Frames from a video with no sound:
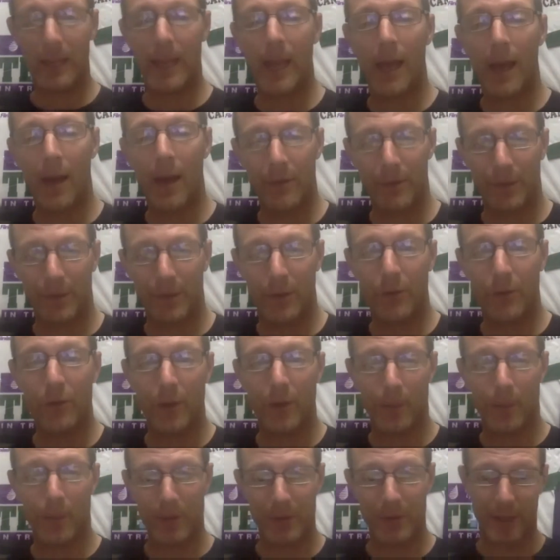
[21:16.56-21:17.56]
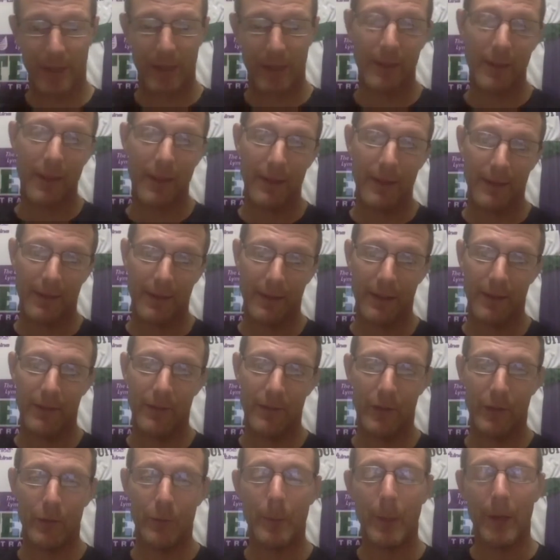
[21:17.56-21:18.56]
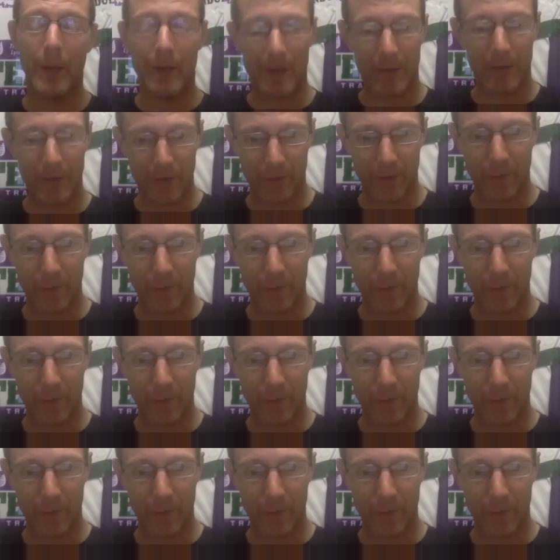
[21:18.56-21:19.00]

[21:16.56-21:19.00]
out, someone that's experienced to